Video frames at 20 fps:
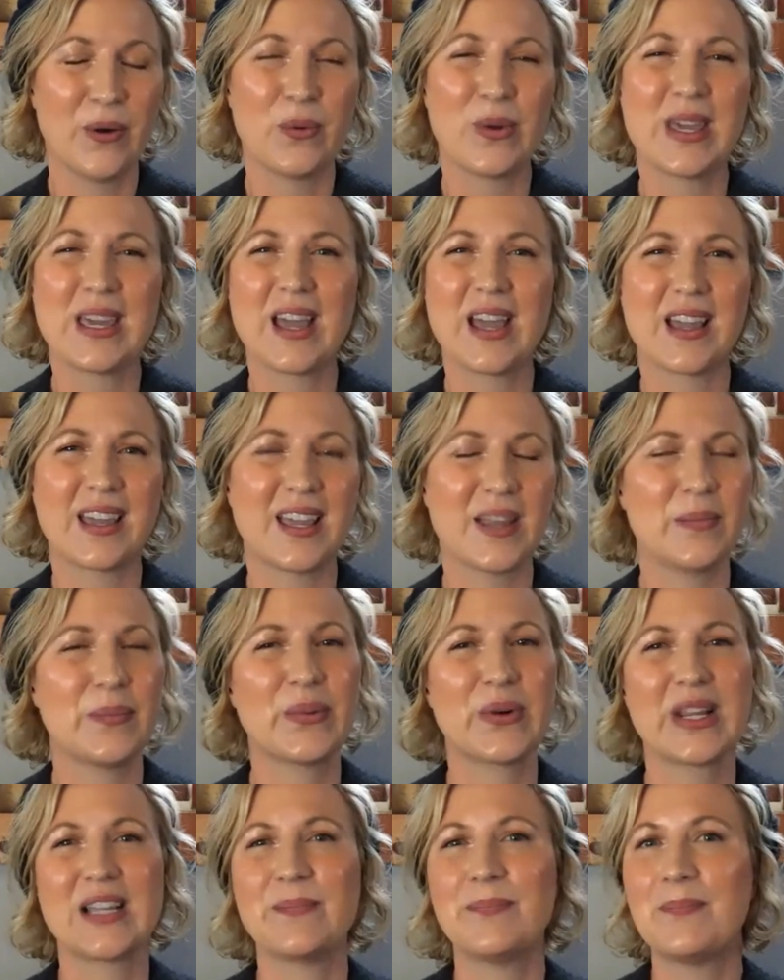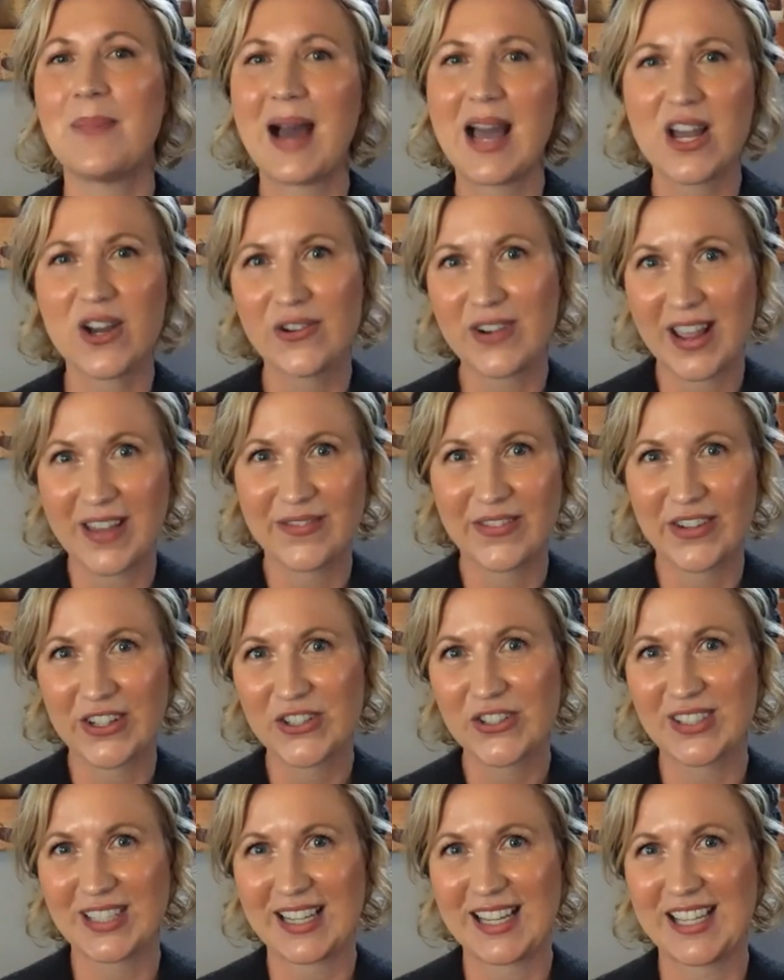We can bring
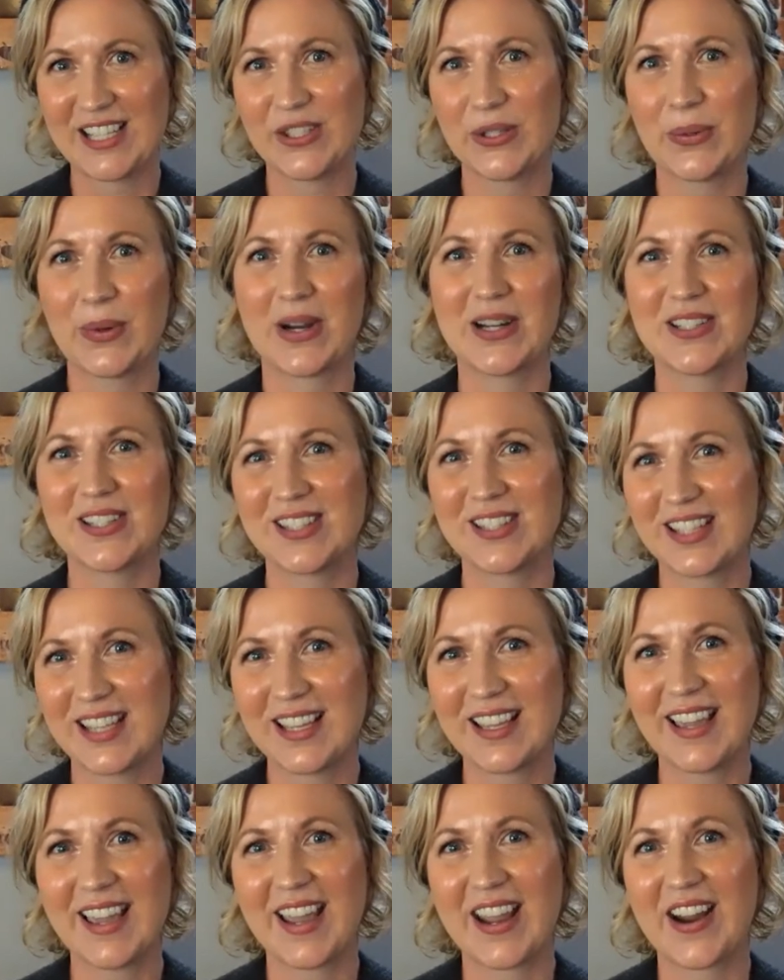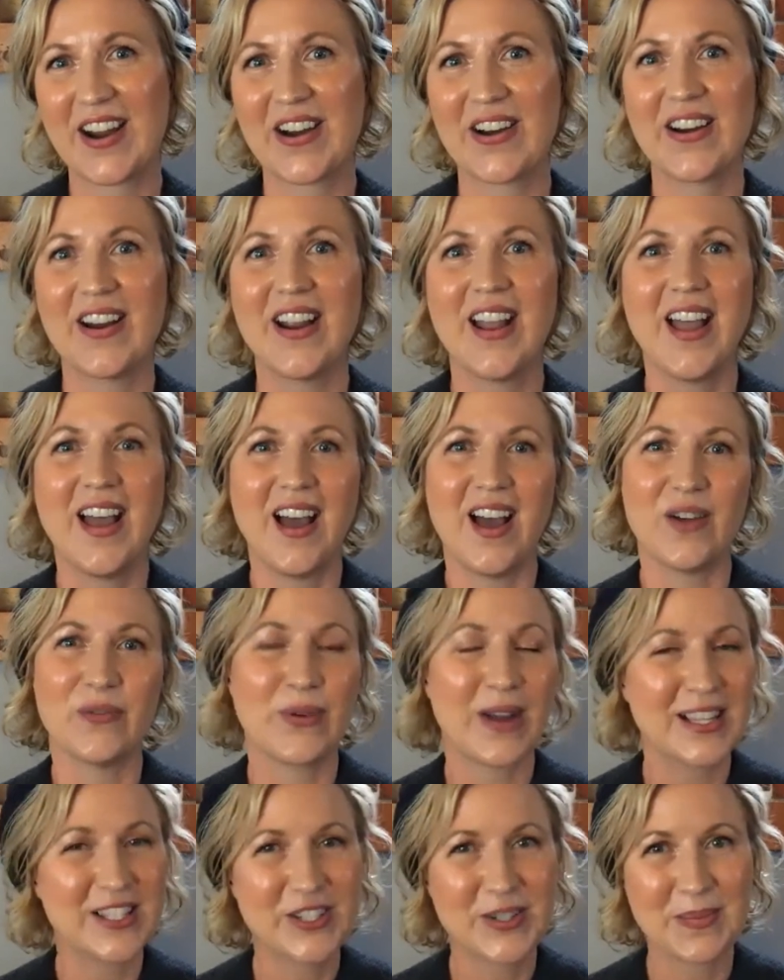biodiversity to our skincare
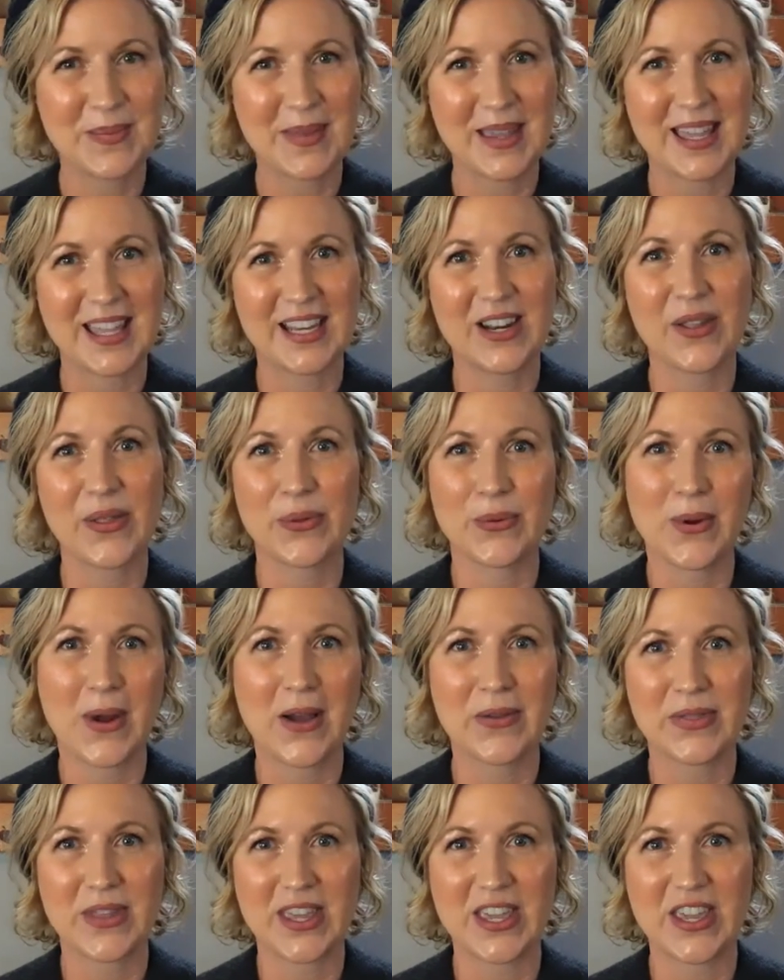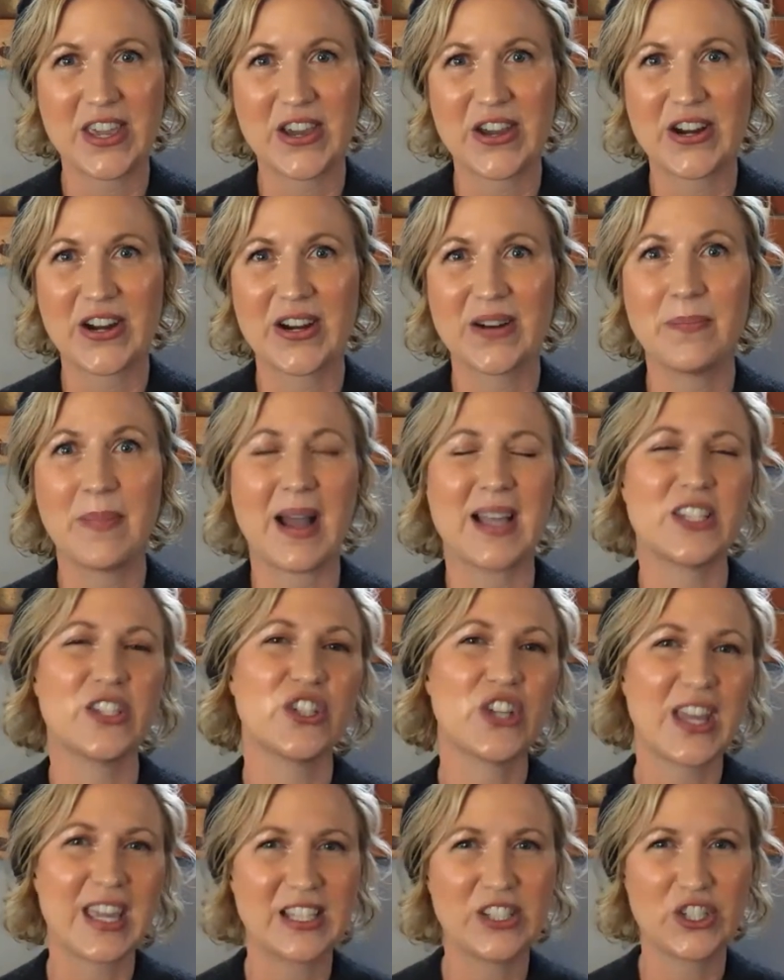regimen throughout the year by
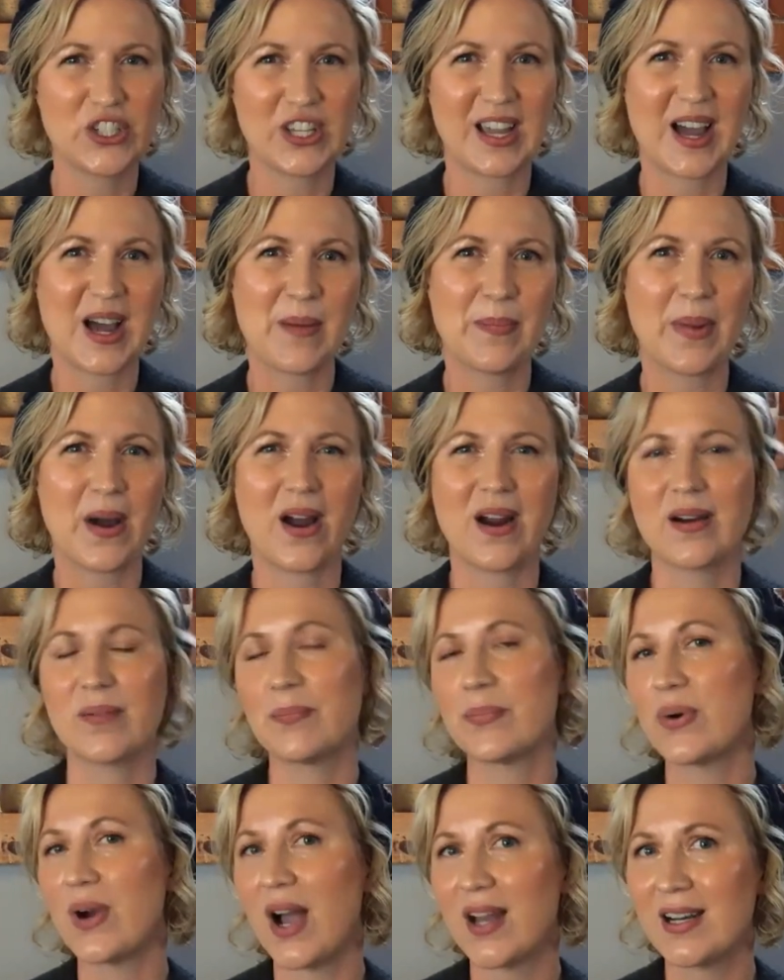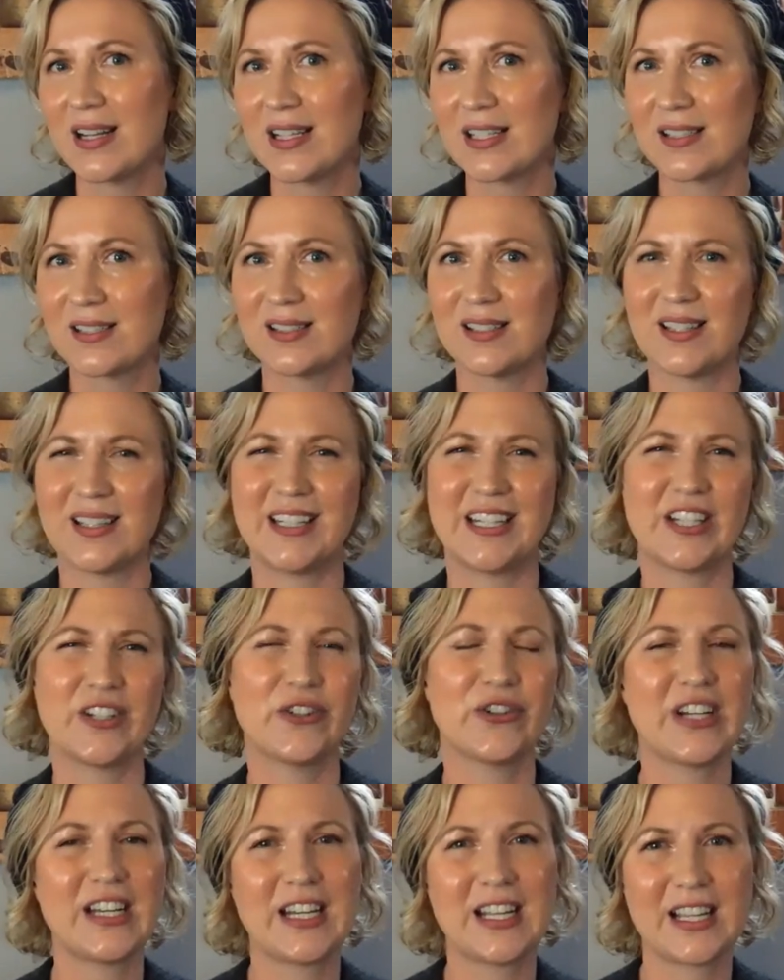changing up our products and
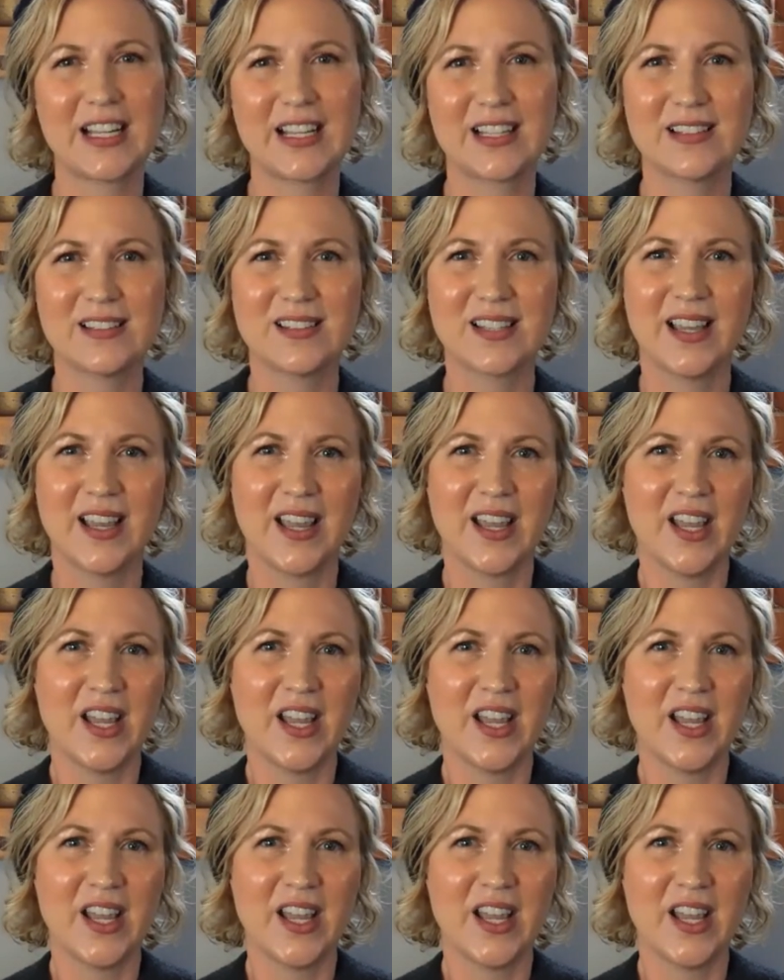ingredients